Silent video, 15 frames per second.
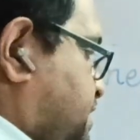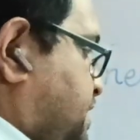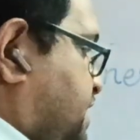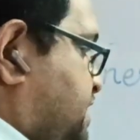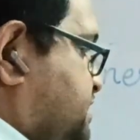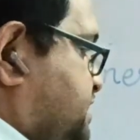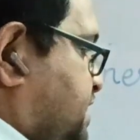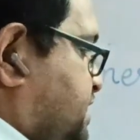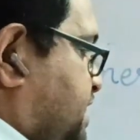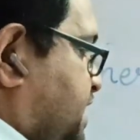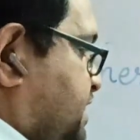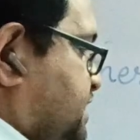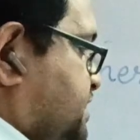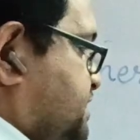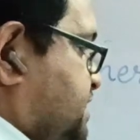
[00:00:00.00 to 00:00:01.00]
Let us say
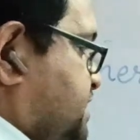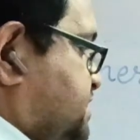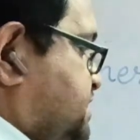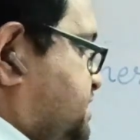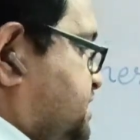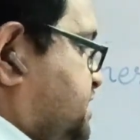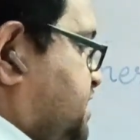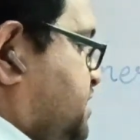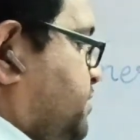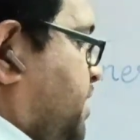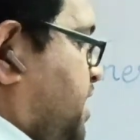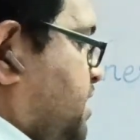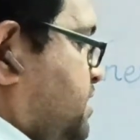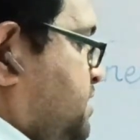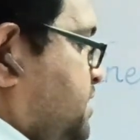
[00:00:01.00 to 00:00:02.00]
that this is
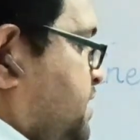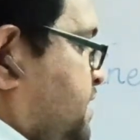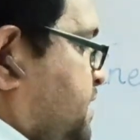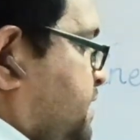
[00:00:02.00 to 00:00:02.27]
sigma